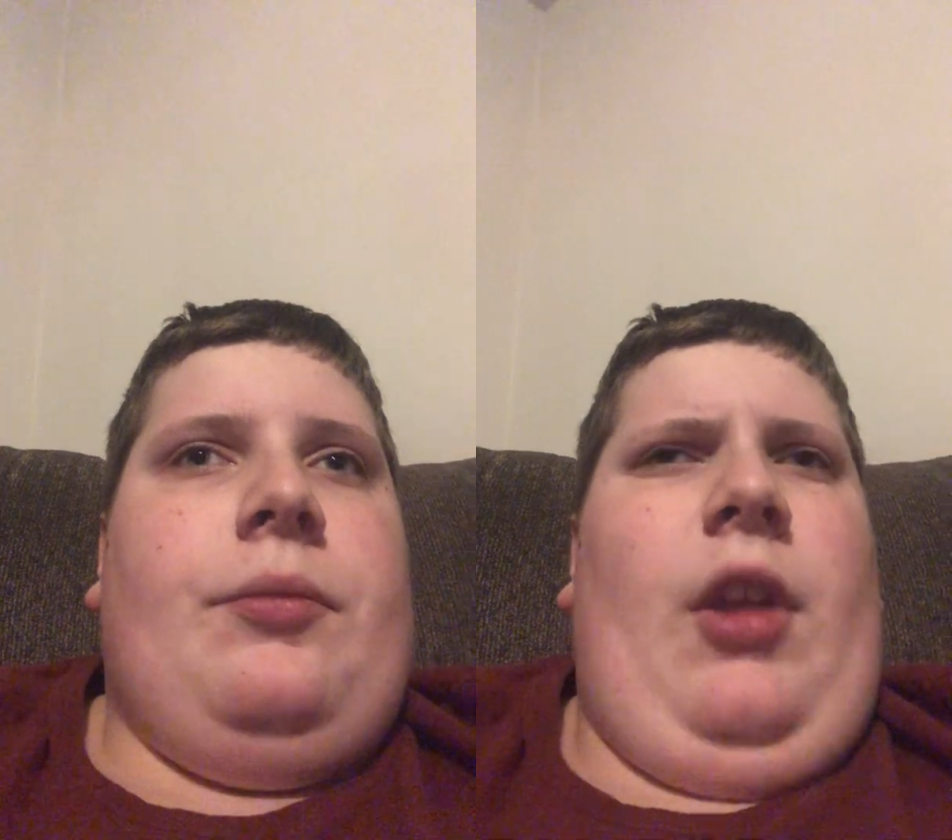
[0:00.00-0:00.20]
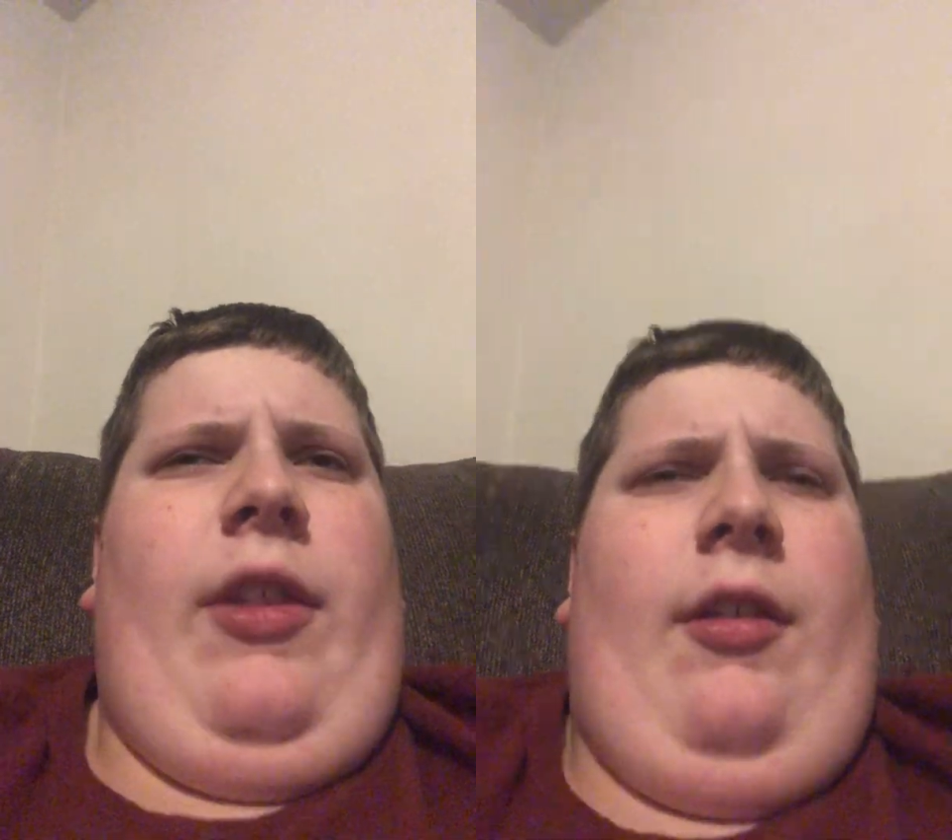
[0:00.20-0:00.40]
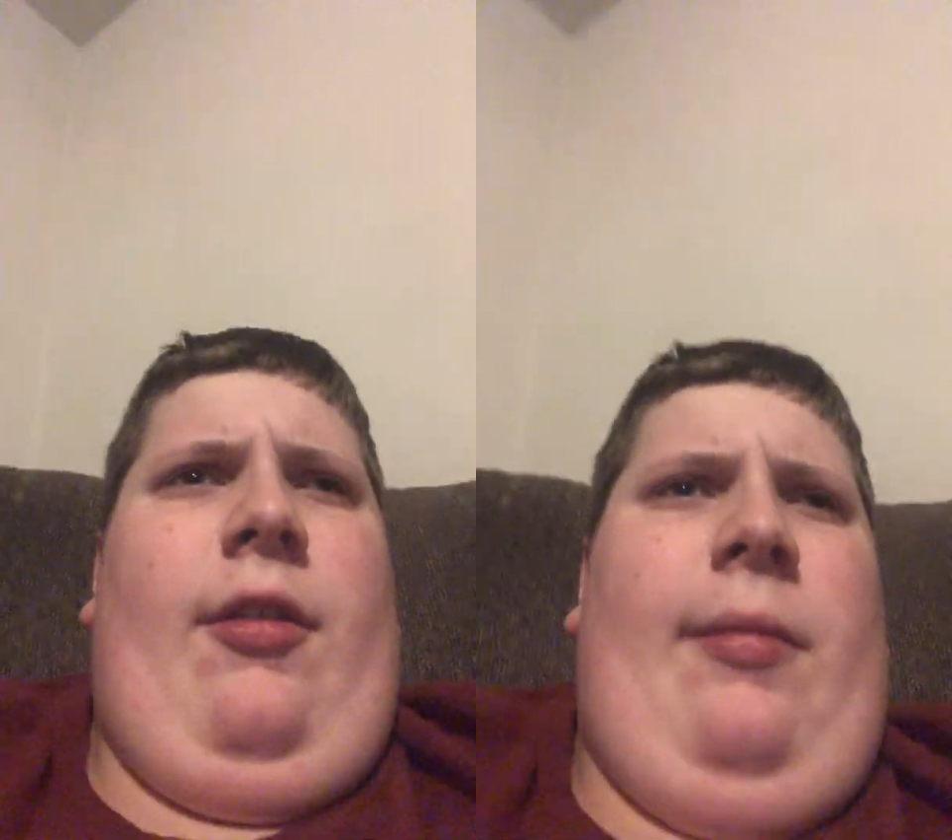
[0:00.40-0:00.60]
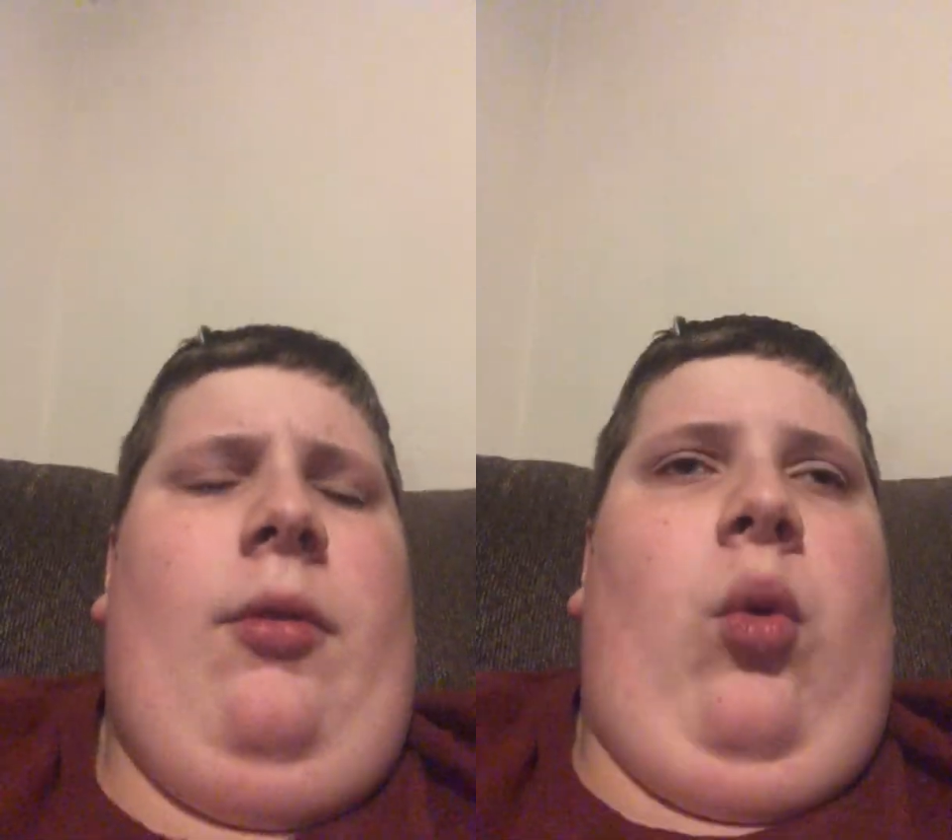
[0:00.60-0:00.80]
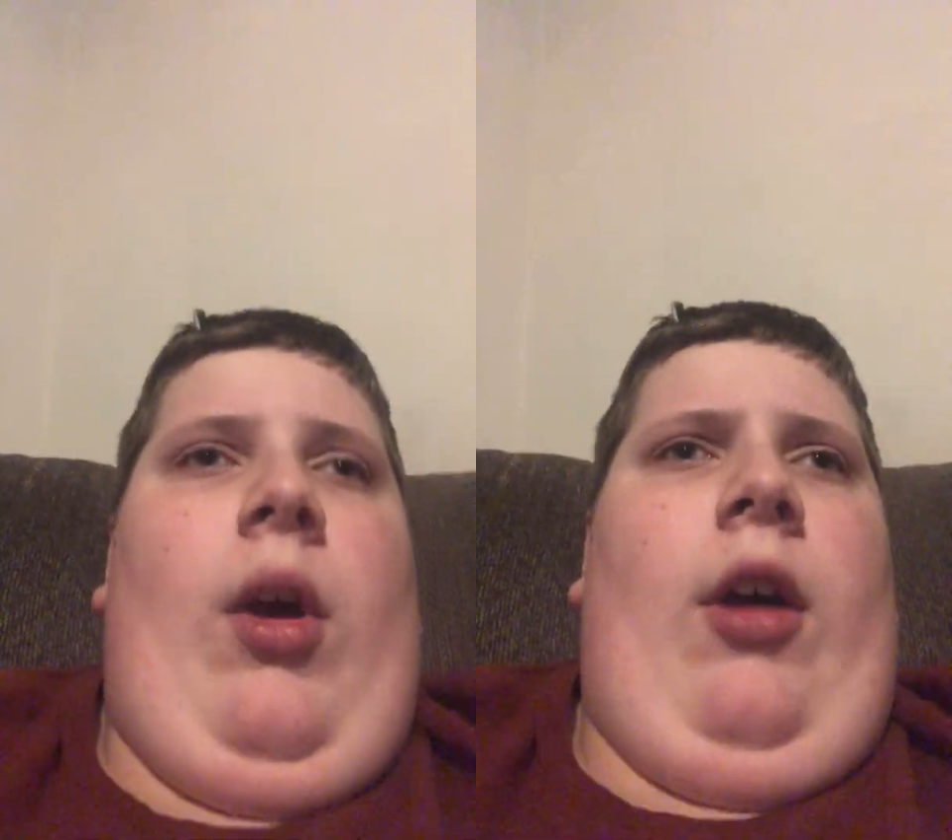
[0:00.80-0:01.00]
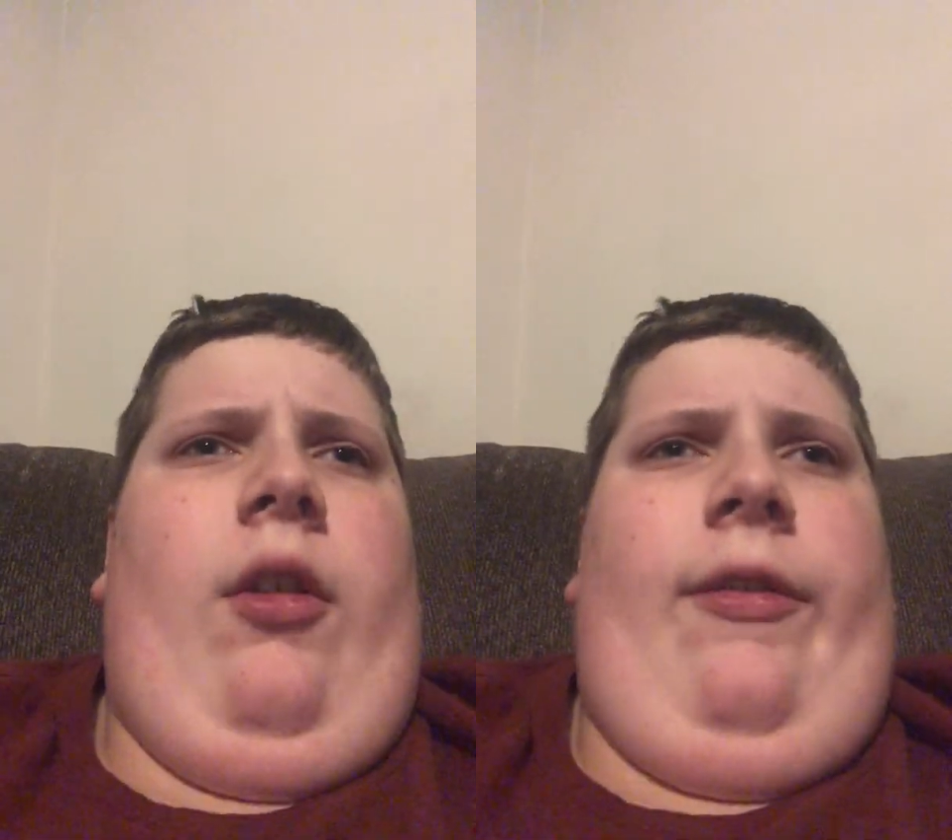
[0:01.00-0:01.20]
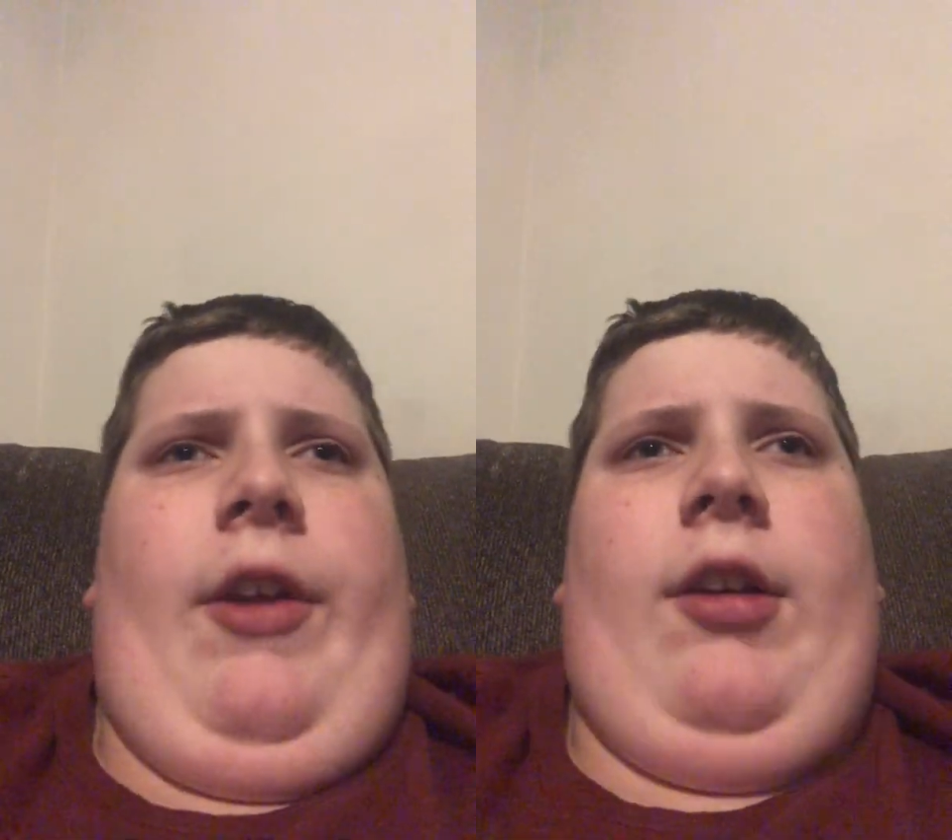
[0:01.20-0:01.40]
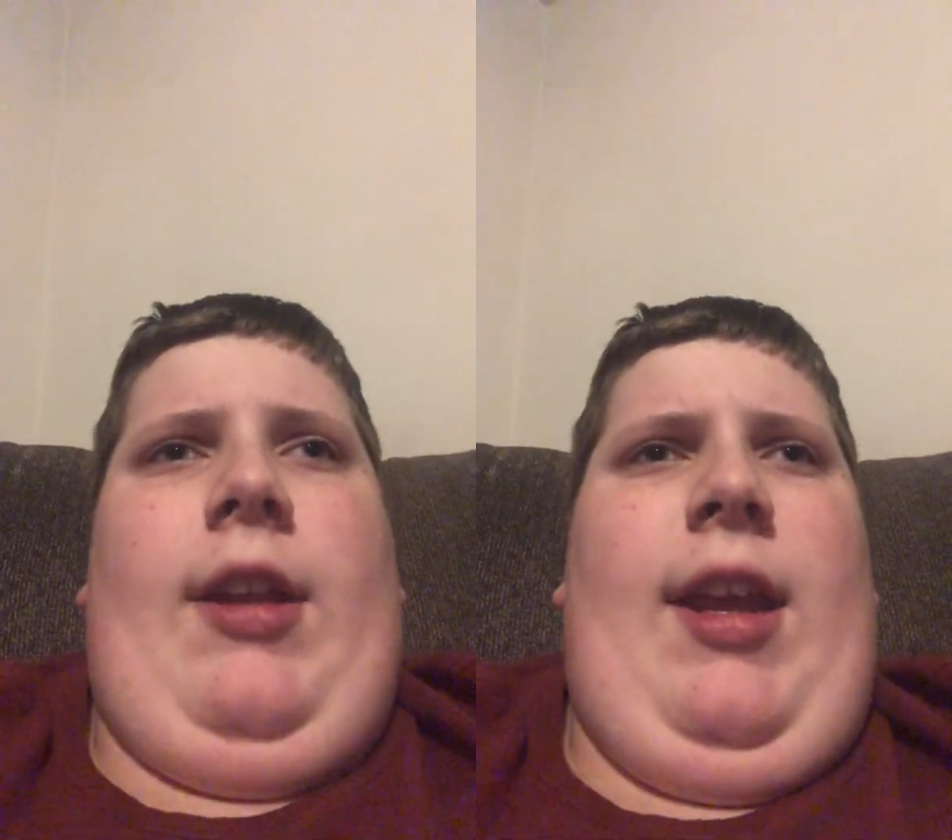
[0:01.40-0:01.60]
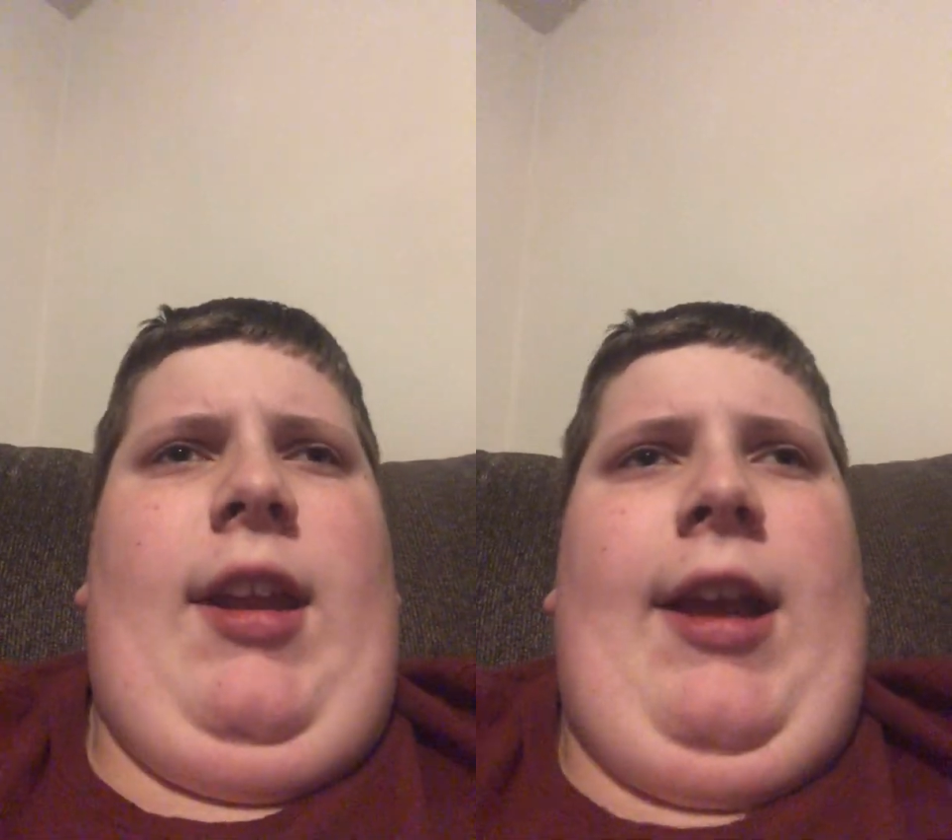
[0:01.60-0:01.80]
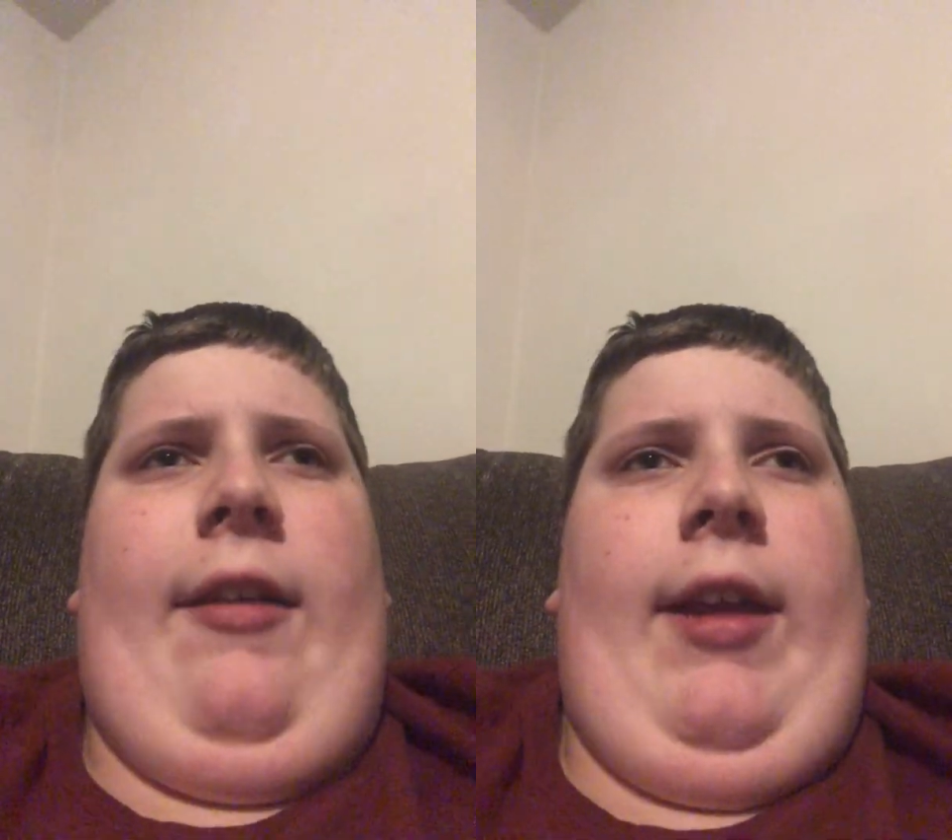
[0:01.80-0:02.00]
I think it's 12, 13
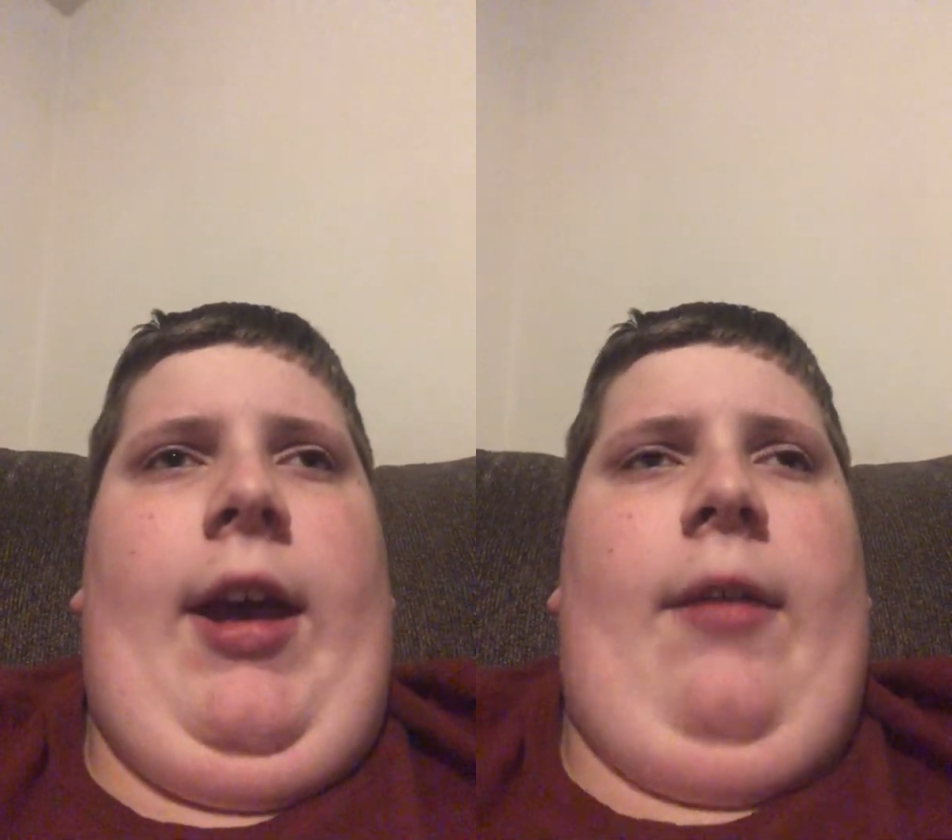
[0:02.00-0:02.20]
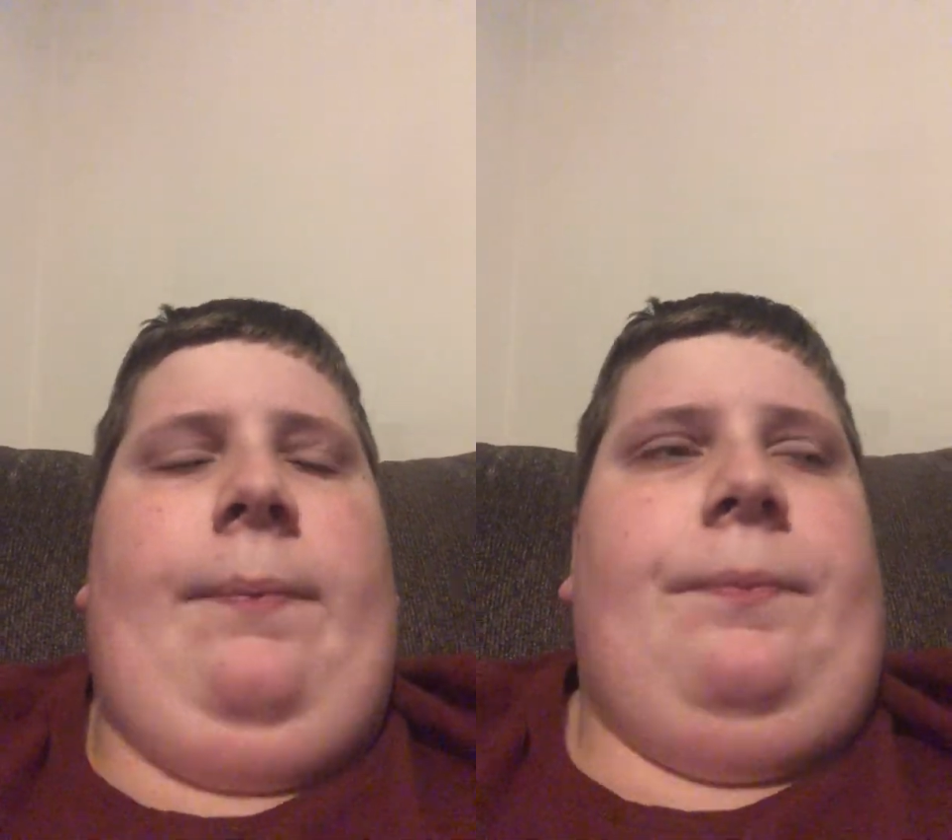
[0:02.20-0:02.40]
area.